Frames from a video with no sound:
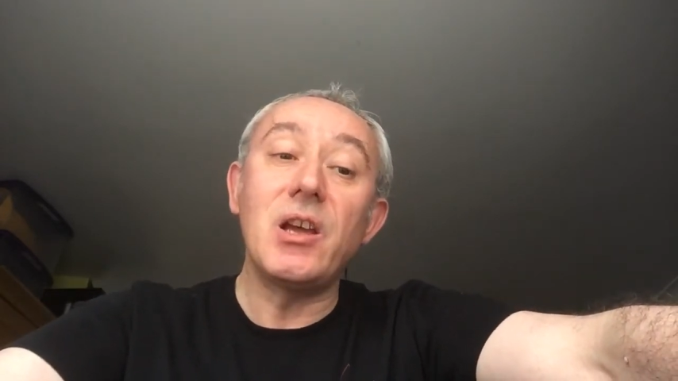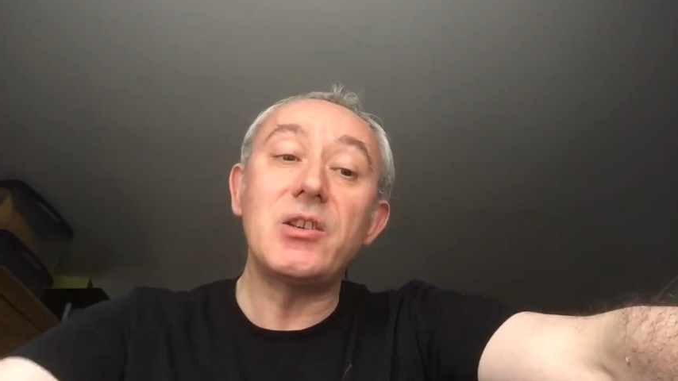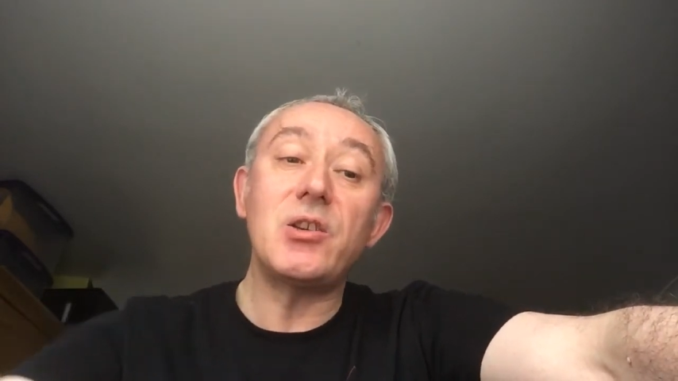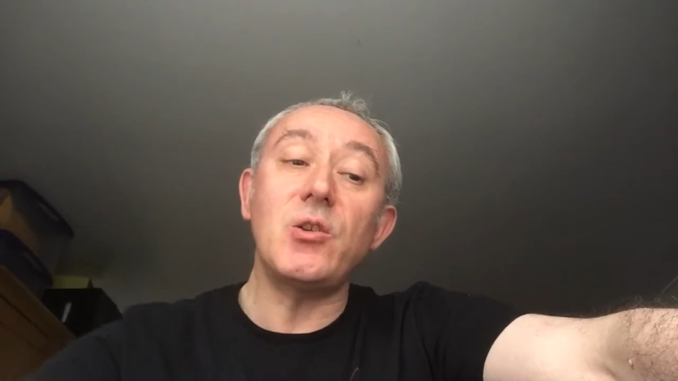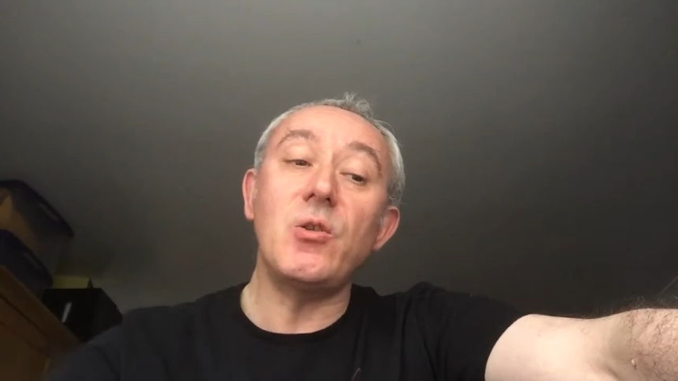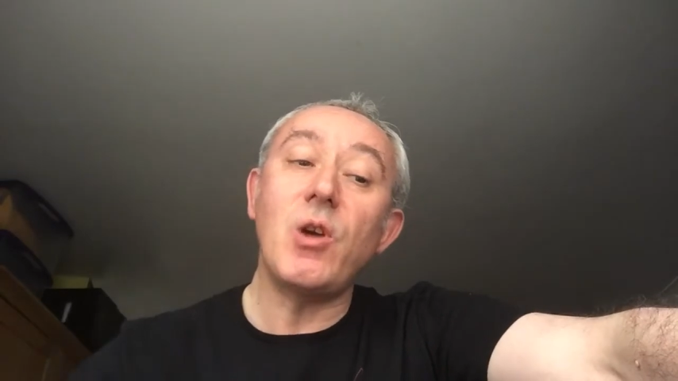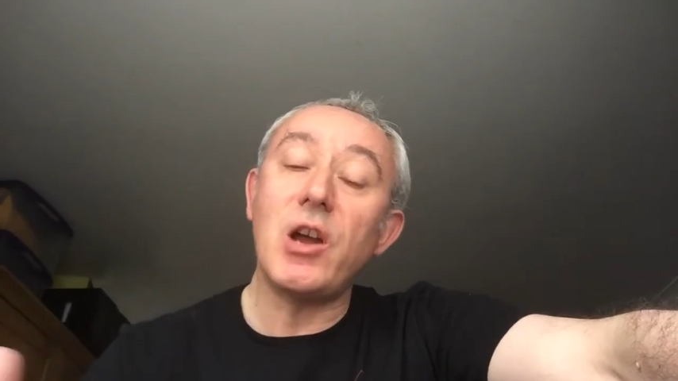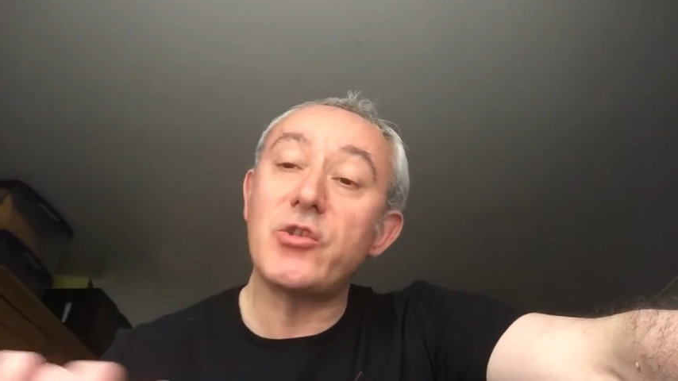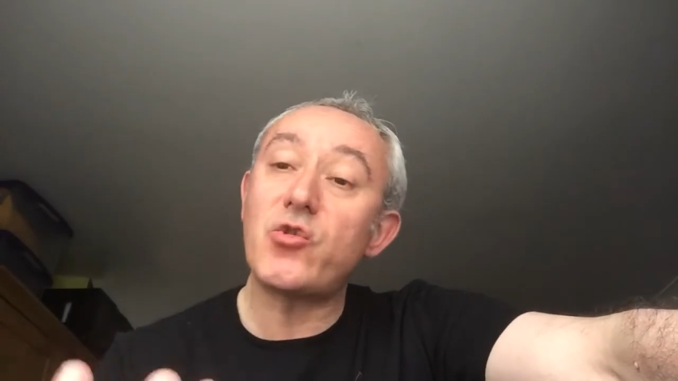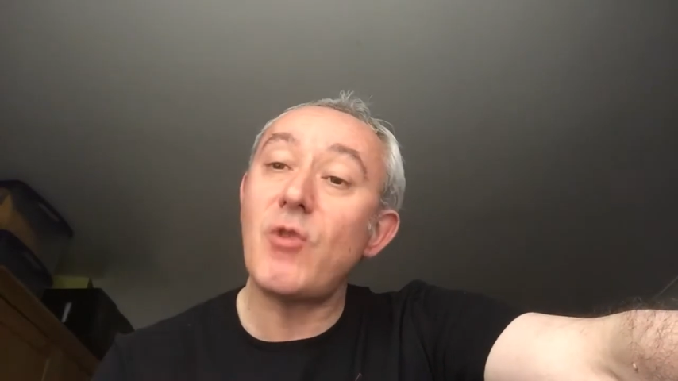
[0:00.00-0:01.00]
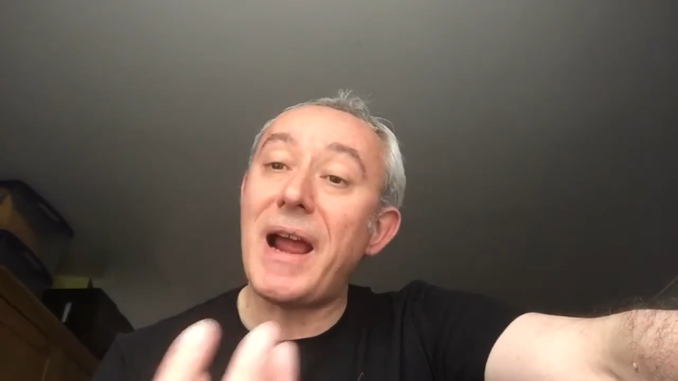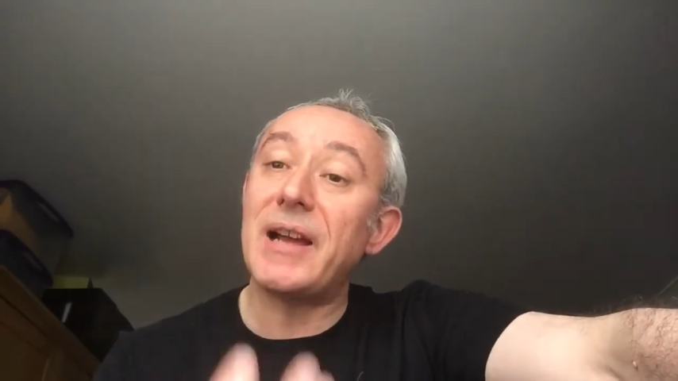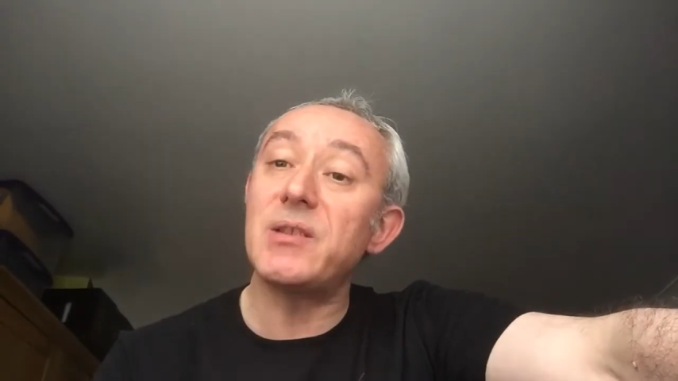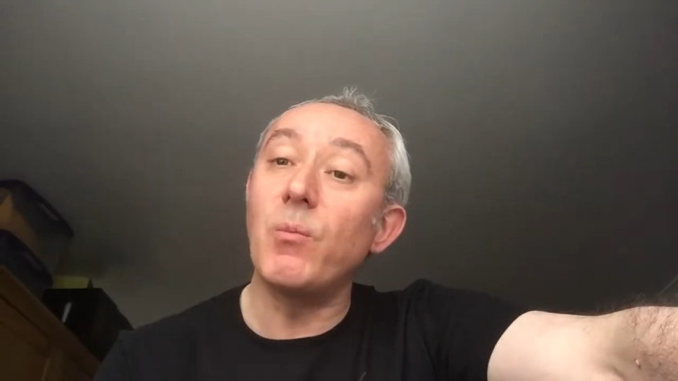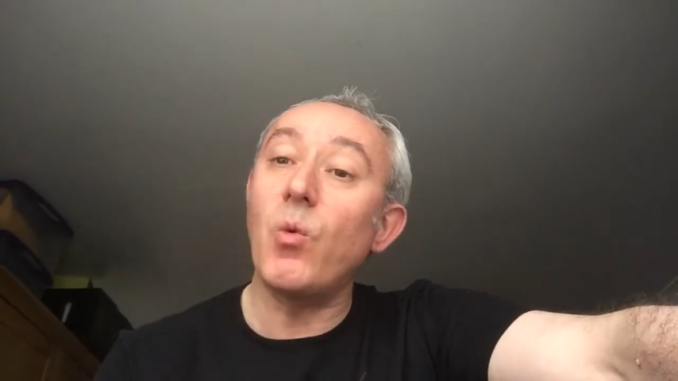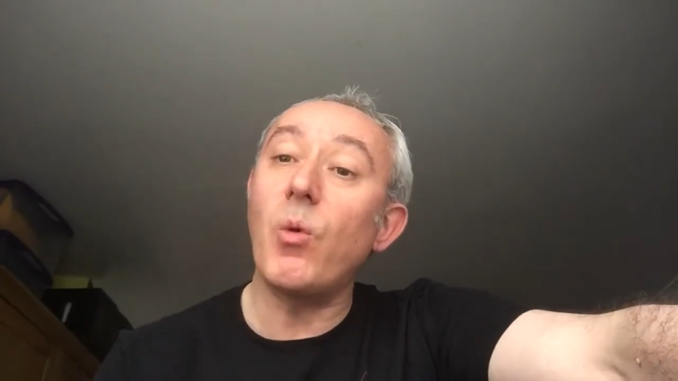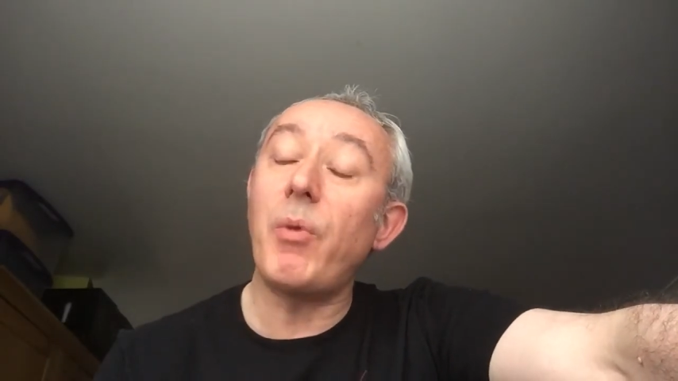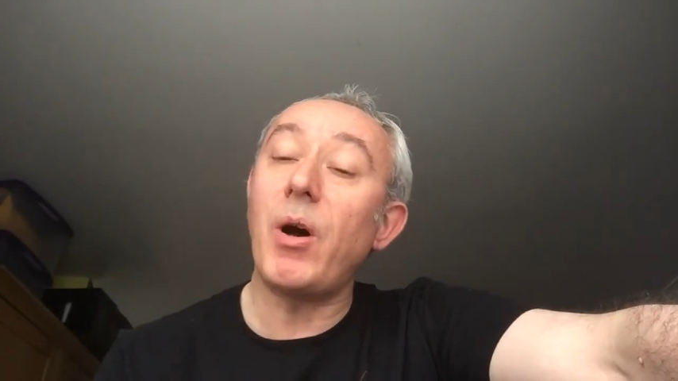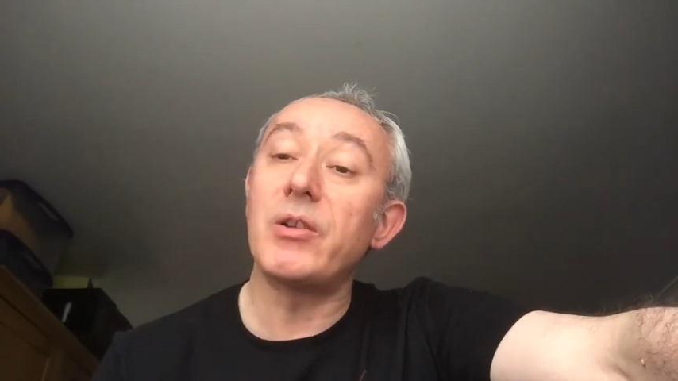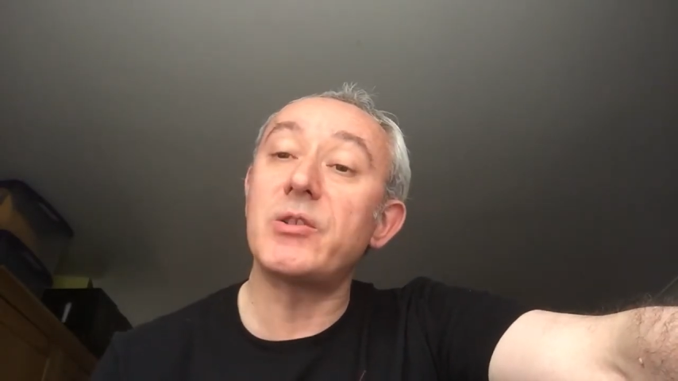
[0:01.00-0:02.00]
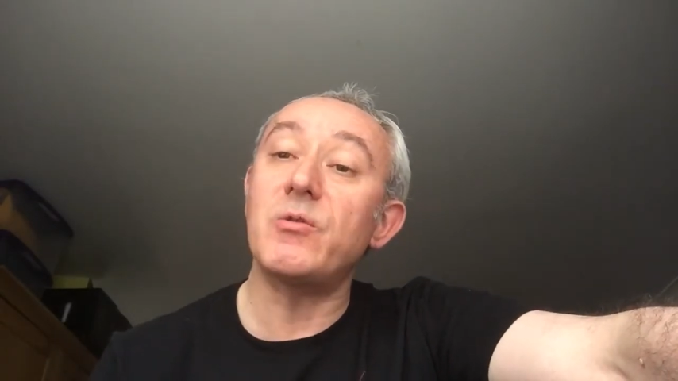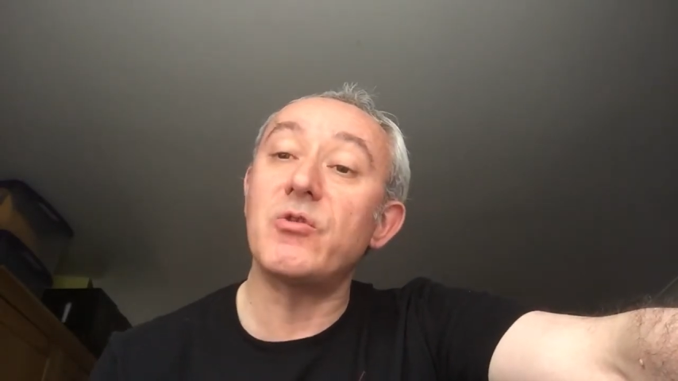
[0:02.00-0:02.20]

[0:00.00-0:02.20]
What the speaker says: to attract more particles